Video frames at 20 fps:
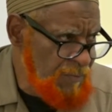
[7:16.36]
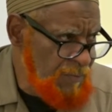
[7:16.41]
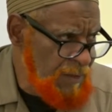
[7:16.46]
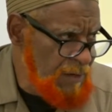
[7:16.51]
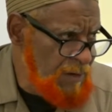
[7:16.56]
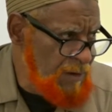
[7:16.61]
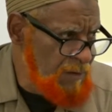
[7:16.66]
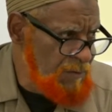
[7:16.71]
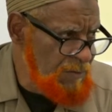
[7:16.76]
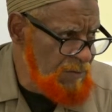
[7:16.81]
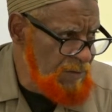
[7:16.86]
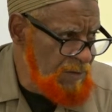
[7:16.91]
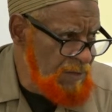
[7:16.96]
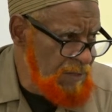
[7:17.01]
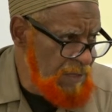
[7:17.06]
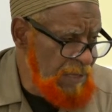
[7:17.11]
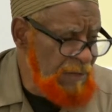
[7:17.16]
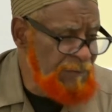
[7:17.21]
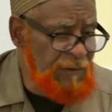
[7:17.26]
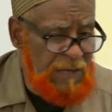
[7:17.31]
You know?
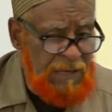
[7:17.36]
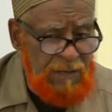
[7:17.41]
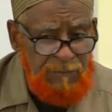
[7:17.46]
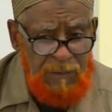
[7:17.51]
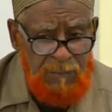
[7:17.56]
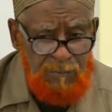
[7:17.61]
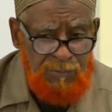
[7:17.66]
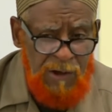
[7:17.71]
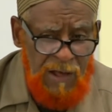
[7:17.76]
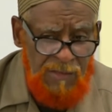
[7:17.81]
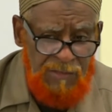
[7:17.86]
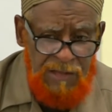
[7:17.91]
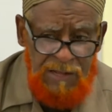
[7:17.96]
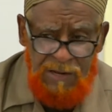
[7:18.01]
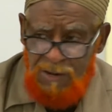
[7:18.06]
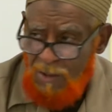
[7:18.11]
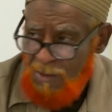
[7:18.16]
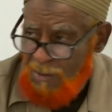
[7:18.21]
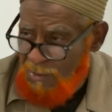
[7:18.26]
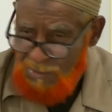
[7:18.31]
Even
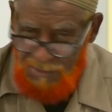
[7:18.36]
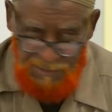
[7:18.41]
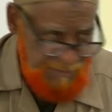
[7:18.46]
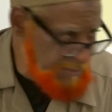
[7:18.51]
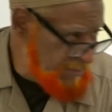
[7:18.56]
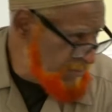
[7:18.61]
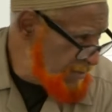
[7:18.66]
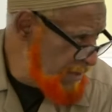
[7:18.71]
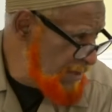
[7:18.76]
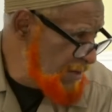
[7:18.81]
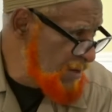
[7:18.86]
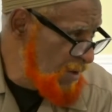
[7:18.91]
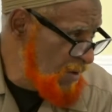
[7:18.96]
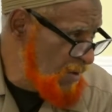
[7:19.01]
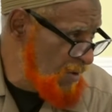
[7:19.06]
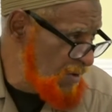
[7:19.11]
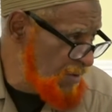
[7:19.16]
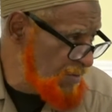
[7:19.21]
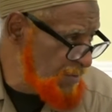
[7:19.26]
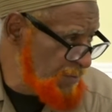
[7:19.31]
brother-in-laws,
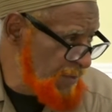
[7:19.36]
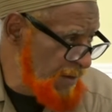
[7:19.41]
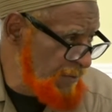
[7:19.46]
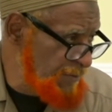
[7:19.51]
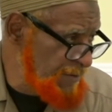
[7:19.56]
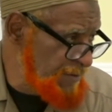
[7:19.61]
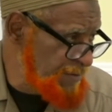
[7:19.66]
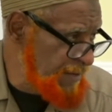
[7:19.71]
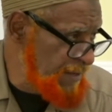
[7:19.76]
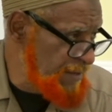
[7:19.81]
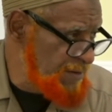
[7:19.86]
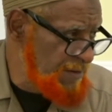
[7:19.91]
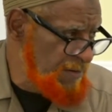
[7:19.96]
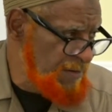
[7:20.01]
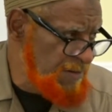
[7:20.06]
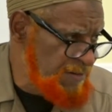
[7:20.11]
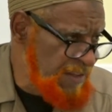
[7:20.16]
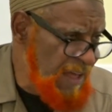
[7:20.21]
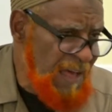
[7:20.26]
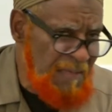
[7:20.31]
in-laws. The Prophet
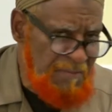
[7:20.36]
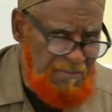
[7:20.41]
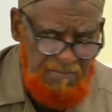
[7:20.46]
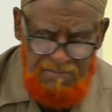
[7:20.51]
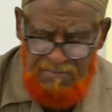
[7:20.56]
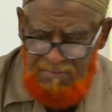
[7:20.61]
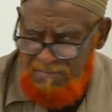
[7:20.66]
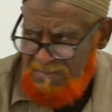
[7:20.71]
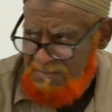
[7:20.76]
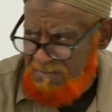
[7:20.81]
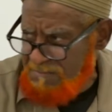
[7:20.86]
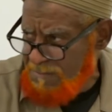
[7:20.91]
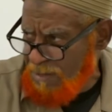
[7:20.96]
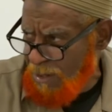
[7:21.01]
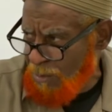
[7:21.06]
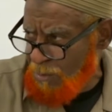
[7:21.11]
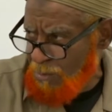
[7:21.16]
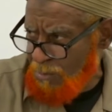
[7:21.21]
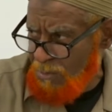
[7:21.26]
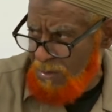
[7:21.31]
said death.
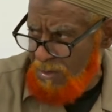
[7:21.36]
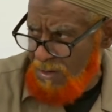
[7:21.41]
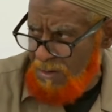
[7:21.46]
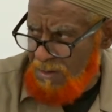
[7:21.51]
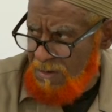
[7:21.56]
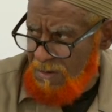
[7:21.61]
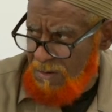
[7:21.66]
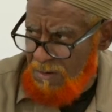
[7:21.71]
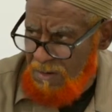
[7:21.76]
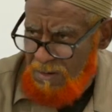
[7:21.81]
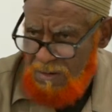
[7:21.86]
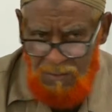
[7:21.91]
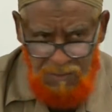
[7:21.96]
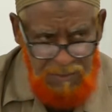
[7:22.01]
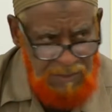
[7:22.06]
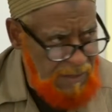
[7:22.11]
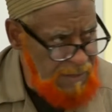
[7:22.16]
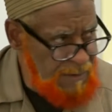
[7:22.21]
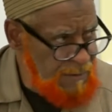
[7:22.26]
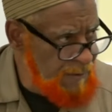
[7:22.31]
No.
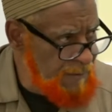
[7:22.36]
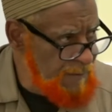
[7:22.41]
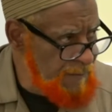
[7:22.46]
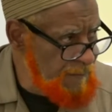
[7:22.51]
Okay?